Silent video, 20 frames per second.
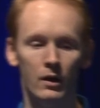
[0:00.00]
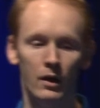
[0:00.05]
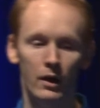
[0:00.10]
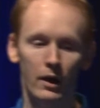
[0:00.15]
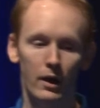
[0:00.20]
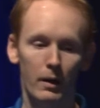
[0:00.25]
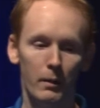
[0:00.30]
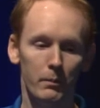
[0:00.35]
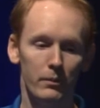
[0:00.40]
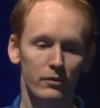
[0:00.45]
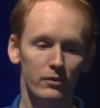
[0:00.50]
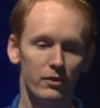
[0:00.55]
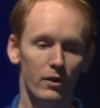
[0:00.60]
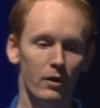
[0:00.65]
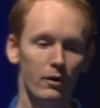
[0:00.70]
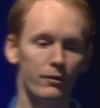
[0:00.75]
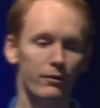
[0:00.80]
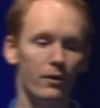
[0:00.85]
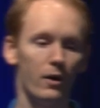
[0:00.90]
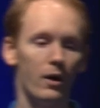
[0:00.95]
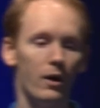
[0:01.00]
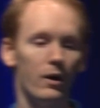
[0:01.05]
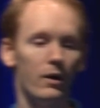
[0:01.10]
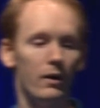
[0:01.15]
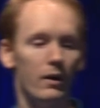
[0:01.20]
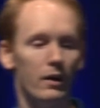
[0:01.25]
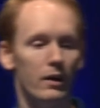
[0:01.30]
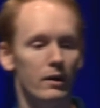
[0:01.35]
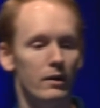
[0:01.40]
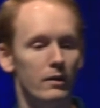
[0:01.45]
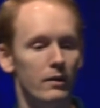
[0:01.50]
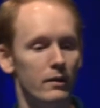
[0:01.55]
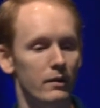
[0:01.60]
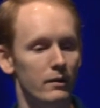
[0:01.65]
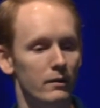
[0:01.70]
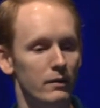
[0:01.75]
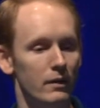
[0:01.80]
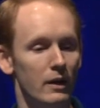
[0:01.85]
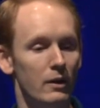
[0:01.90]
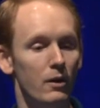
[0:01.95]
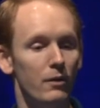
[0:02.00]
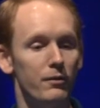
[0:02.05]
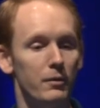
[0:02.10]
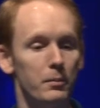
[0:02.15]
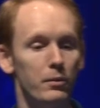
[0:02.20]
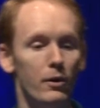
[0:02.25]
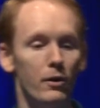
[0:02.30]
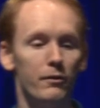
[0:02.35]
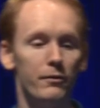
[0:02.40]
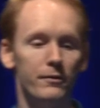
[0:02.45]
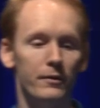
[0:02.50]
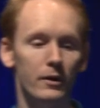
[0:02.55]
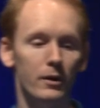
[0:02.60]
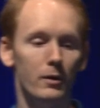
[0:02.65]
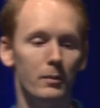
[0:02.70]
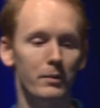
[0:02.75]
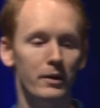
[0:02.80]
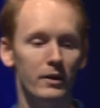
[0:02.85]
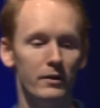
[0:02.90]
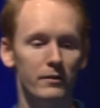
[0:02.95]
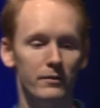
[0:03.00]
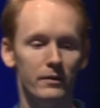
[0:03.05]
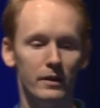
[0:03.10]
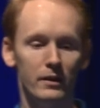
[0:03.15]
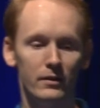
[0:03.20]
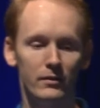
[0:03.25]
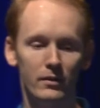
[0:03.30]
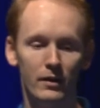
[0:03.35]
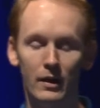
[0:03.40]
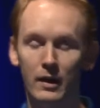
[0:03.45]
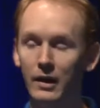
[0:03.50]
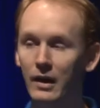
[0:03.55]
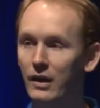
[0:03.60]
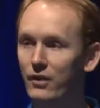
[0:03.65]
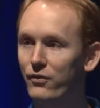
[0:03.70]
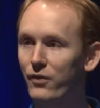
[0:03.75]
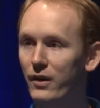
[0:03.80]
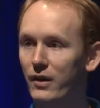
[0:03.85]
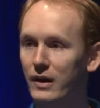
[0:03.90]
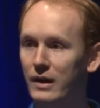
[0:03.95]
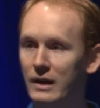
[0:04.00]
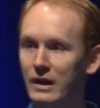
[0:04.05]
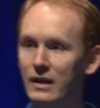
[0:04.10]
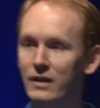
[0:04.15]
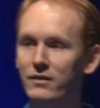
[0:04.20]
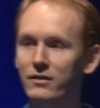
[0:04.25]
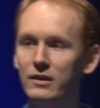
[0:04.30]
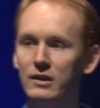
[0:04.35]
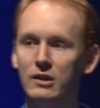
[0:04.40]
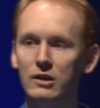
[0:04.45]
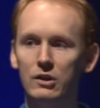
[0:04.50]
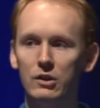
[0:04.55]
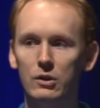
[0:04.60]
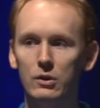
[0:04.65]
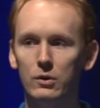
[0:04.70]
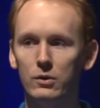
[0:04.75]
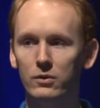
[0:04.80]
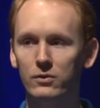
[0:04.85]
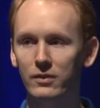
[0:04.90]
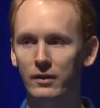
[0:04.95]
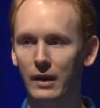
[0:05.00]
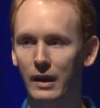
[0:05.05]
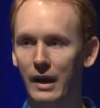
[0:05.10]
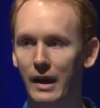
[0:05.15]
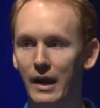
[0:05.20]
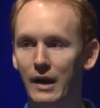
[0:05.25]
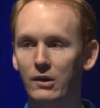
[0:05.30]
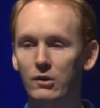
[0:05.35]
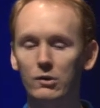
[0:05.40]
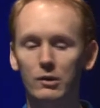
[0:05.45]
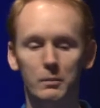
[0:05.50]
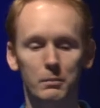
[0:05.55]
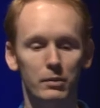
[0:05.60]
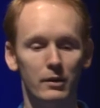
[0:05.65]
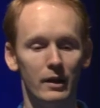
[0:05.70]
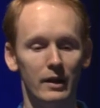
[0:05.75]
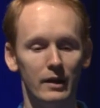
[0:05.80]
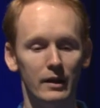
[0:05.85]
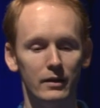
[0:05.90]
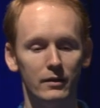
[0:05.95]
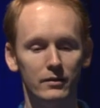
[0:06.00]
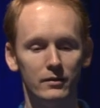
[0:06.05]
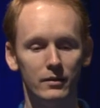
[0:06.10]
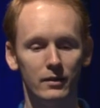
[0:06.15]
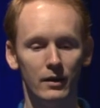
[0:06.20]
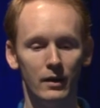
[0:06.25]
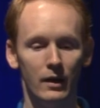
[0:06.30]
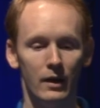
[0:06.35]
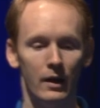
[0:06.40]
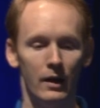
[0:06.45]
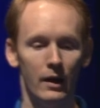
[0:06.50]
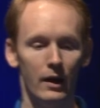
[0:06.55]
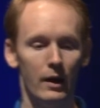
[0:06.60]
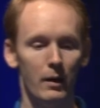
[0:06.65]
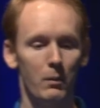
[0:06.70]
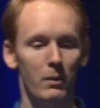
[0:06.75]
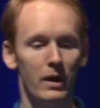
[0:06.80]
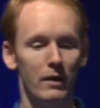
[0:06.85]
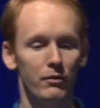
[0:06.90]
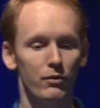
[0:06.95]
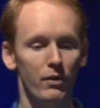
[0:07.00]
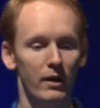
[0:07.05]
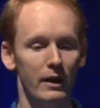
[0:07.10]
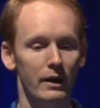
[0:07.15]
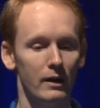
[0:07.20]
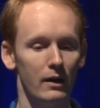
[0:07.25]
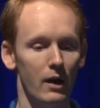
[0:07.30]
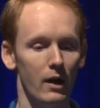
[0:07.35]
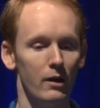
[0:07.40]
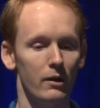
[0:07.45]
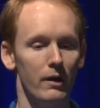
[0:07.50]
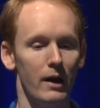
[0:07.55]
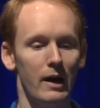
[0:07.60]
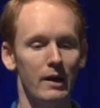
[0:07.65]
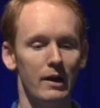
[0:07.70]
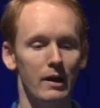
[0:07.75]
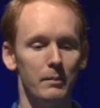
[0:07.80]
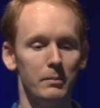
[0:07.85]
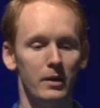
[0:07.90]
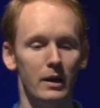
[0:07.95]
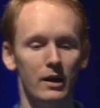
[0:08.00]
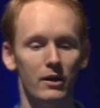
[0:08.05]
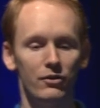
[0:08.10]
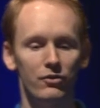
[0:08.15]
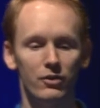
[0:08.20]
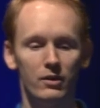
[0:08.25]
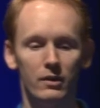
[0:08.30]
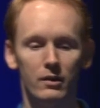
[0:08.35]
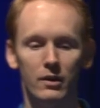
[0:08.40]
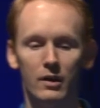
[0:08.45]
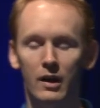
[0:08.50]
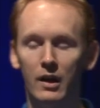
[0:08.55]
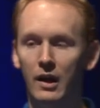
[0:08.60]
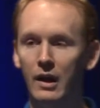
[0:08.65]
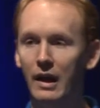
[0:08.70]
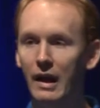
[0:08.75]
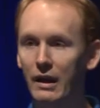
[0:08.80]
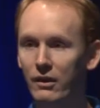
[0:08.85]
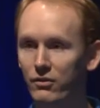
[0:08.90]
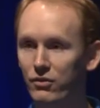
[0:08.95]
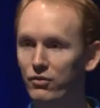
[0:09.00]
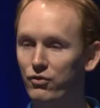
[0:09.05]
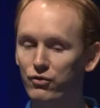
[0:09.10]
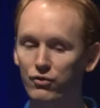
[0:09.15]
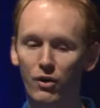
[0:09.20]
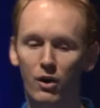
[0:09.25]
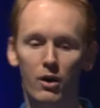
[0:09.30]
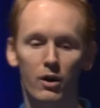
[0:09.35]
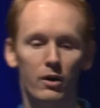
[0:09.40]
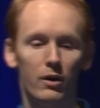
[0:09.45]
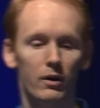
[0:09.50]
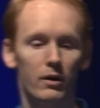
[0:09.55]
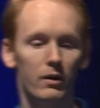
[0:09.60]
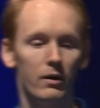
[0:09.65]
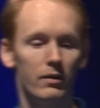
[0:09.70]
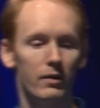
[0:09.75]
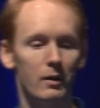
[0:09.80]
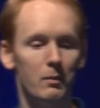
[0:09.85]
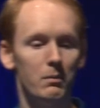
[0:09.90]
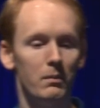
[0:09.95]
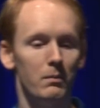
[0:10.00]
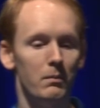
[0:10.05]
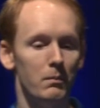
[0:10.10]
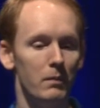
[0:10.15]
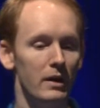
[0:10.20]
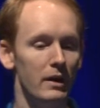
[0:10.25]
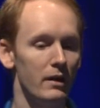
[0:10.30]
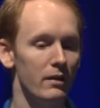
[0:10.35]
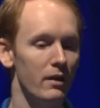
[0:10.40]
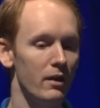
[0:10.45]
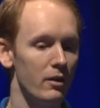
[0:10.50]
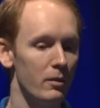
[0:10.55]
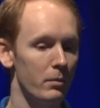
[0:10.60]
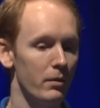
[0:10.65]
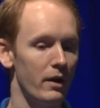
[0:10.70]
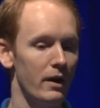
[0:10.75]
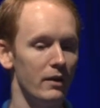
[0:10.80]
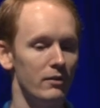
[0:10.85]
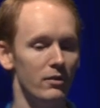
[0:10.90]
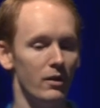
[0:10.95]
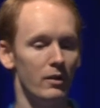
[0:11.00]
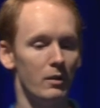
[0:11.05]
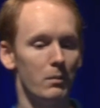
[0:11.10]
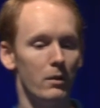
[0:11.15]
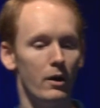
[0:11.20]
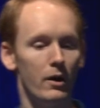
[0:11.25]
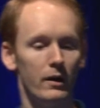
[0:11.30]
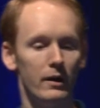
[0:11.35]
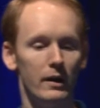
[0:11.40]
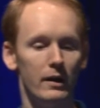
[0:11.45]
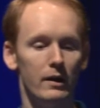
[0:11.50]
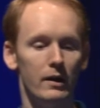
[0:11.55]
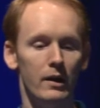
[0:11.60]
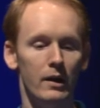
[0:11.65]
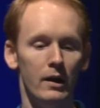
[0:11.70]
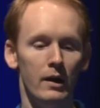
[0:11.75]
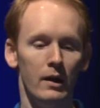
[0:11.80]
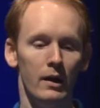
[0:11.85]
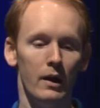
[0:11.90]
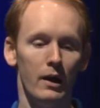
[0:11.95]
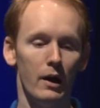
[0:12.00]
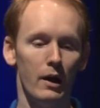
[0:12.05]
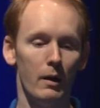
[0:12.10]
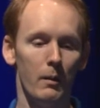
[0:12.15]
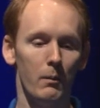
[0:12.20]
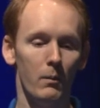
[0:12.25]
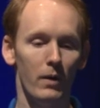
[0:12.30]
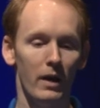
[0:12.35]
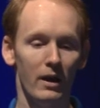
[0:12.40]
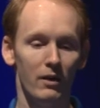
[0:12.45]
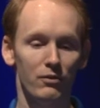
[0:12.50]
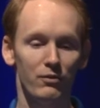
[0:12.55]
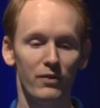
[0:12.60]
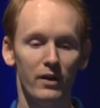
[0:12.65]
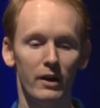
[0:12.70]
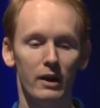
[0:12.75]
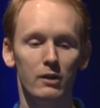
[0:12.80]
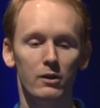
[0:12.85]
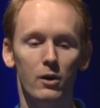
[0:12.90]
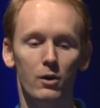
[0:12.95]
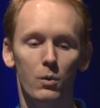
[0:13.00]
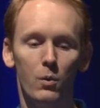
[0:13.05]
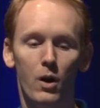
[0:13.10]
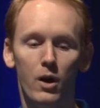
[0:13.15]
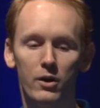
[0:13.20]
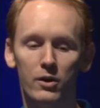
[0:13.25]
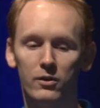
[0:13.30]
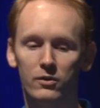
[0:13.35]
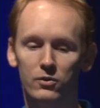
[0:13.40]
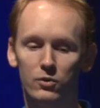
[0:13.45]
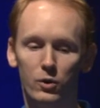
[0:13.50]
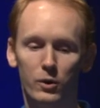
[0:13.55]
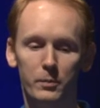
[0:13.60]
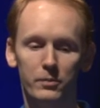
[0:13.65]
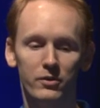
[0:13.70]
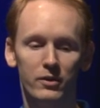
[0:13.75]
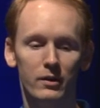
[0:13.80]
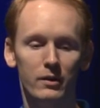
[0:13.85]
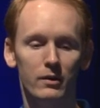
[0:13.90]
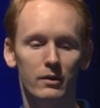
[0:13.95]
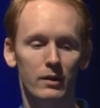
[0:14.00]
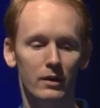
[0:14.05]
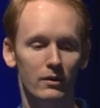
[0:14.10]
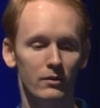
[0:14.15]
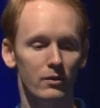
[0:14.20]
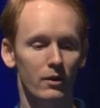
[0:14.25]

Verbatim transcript: Um, so for our uh, Nanova Pro Fill benefits, it's very easy to use, handle in place. Um, we have great color adaptation. It's stronger than many of the other brands on the market. Um, it has very low water absorption and